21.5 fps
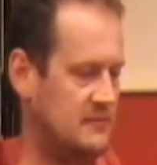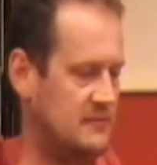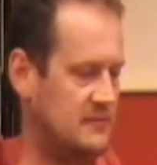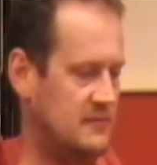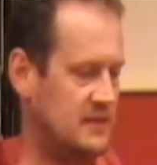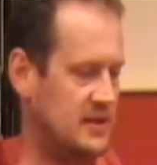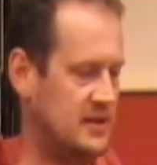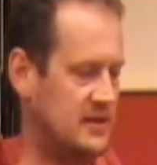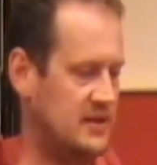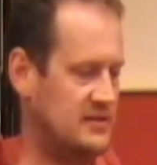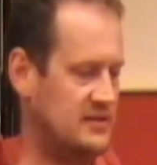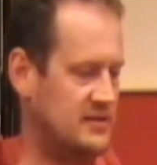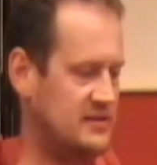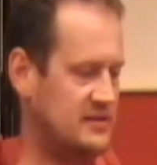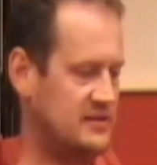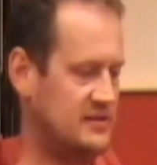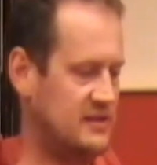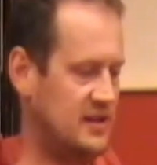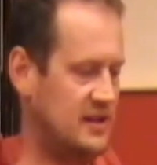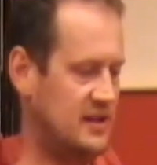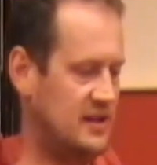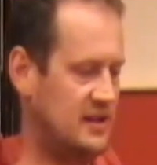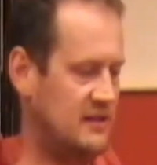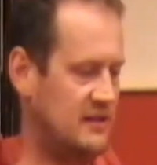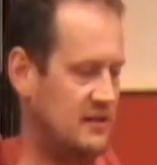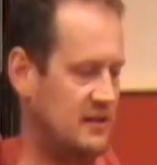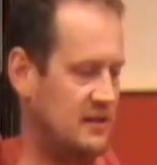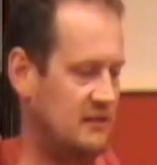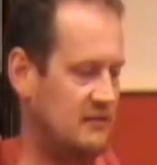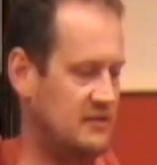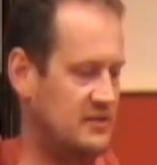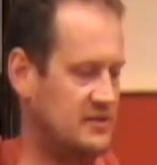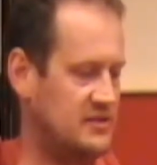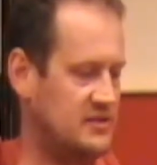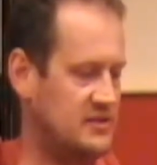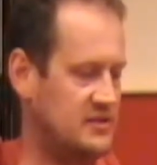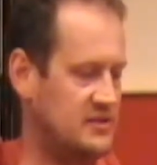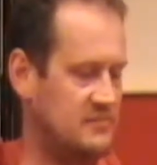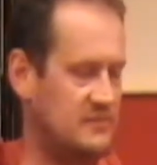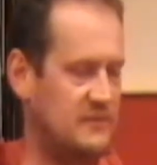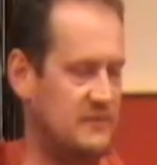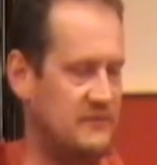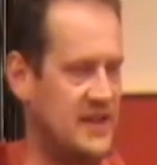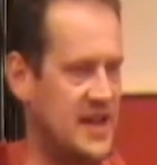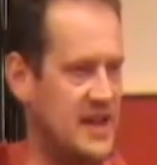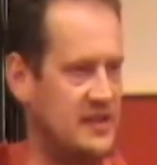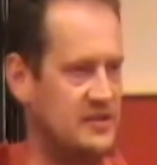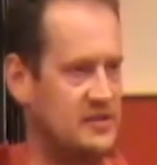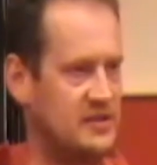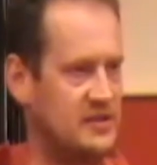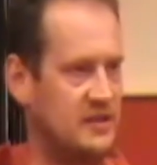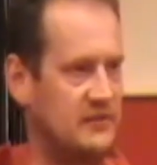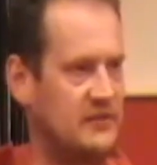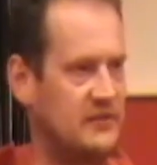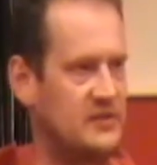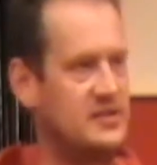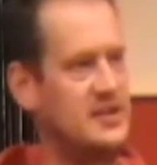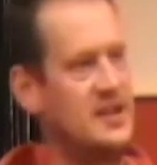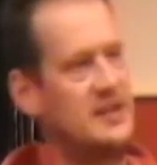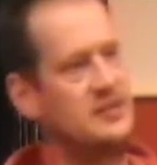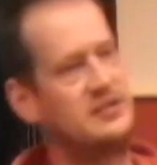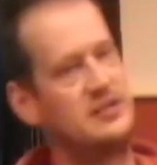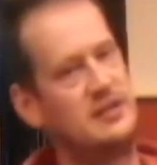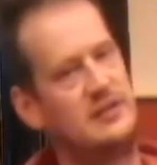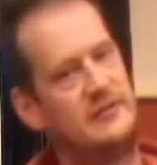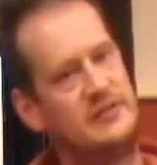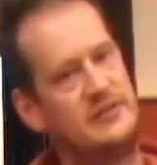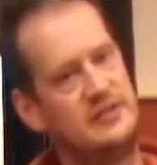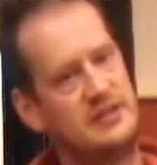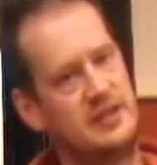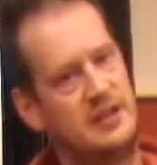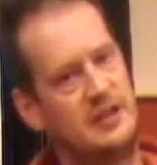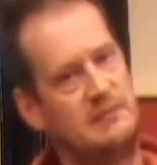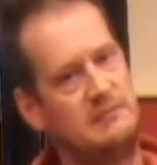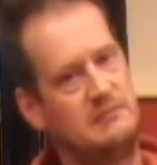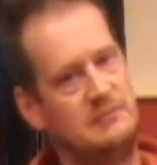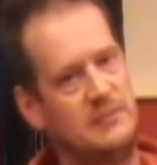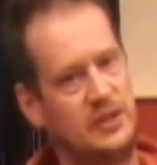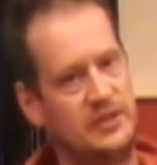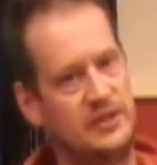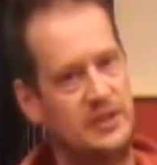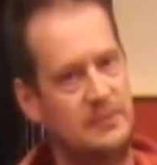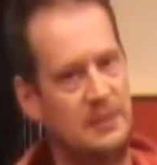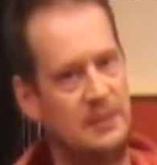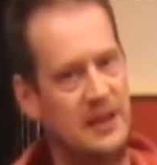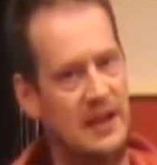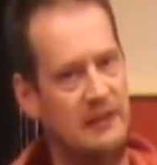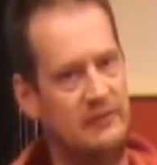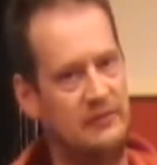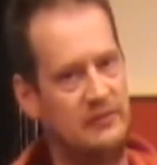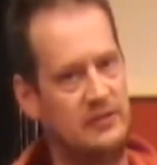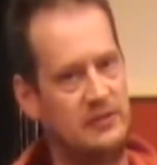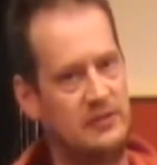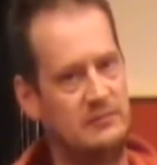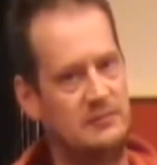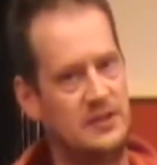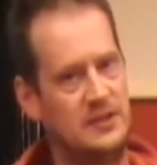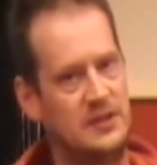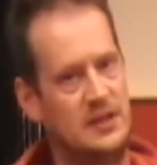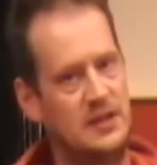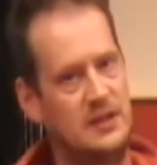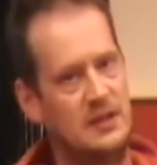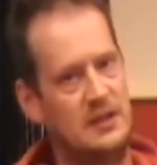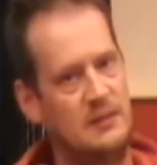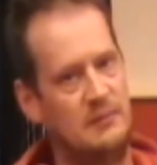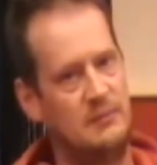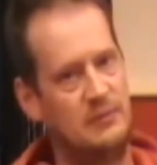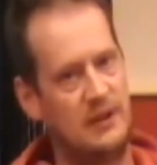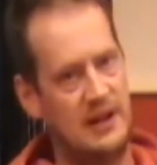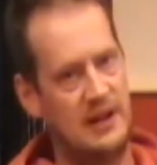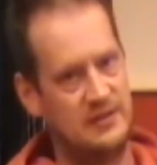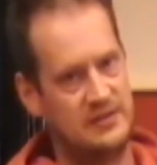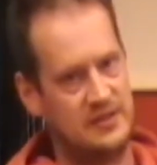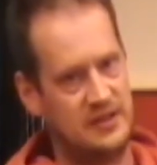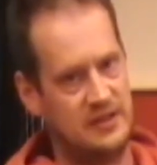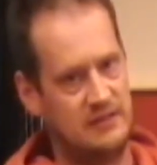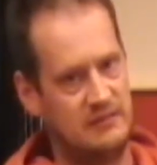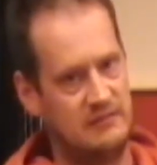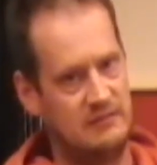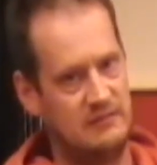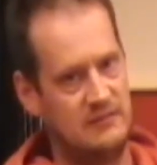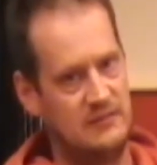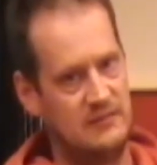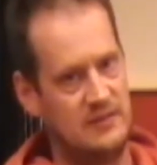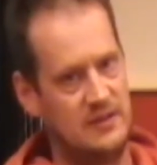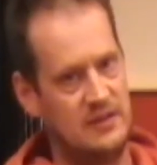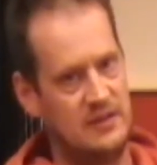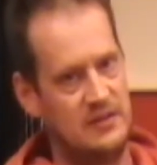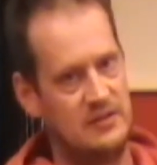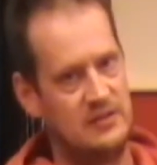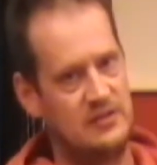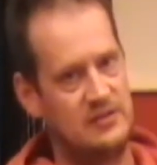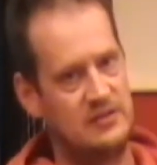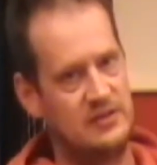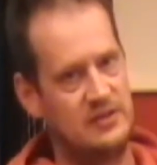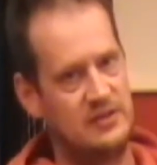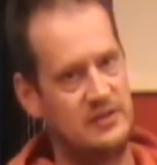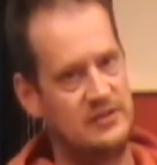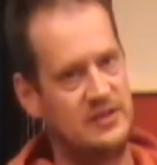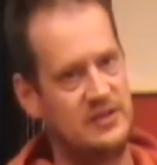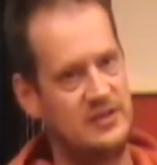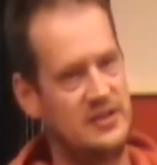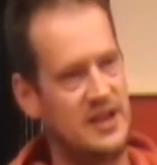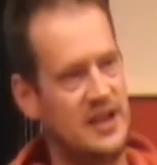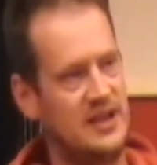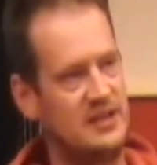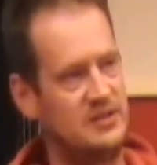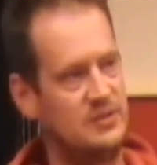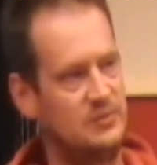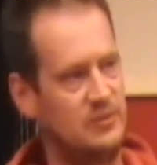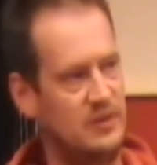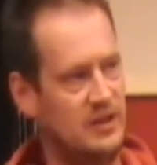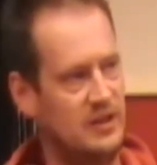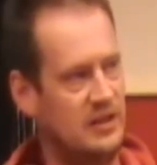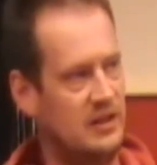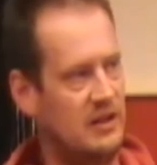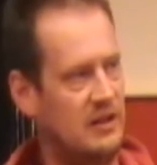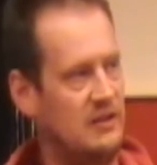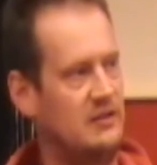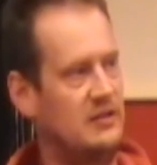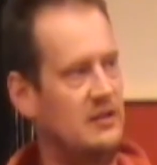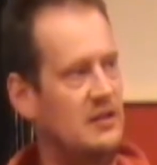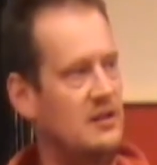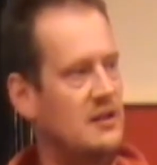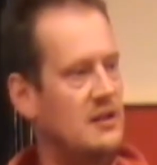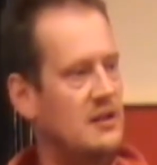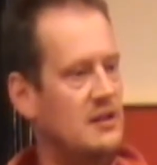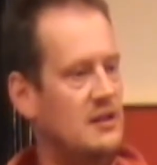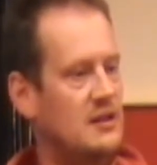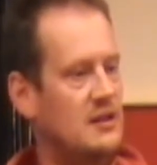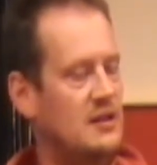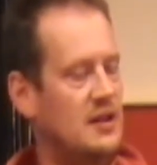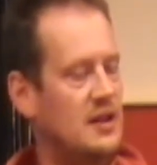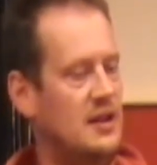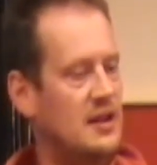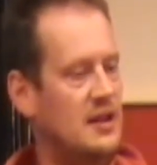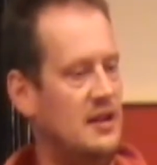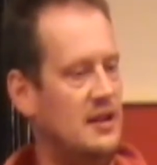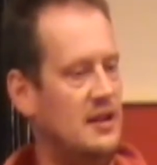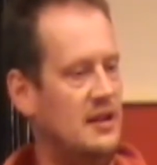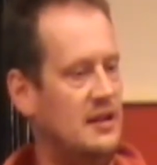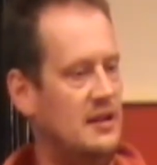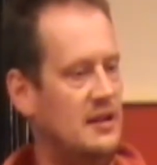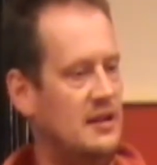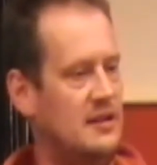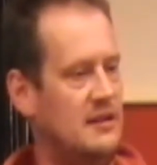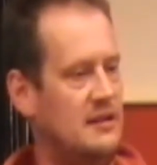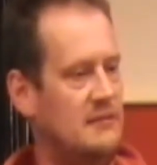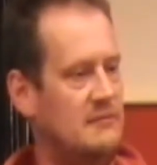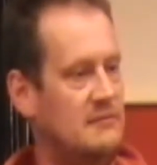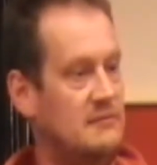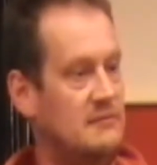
And this isn't a criticism of NetSurf, because NetSurf is a multi-platform browser. So it's designed to work on, I